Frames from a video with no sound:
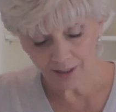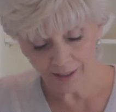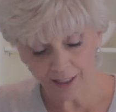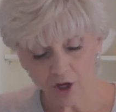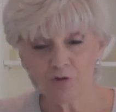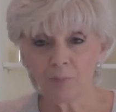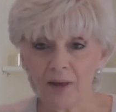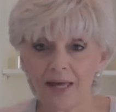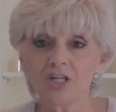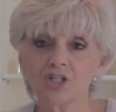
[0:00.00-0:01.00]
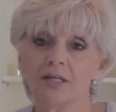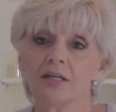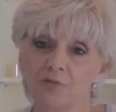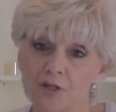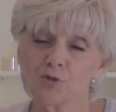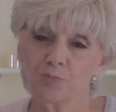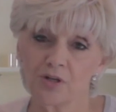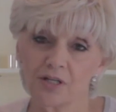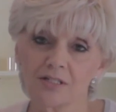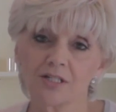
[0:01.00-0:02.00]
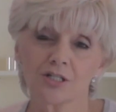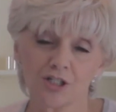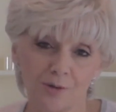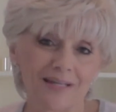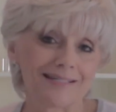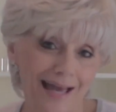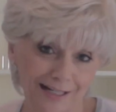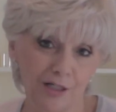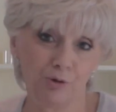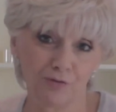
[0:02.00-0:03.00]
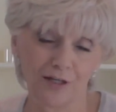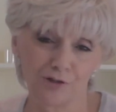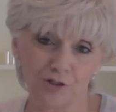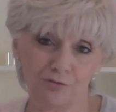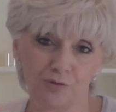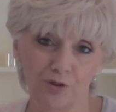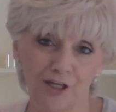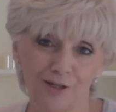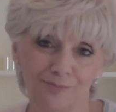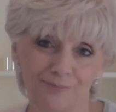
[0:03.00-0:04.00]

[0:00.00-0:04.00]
click on the page link of each product to know exactly what they'll do for you.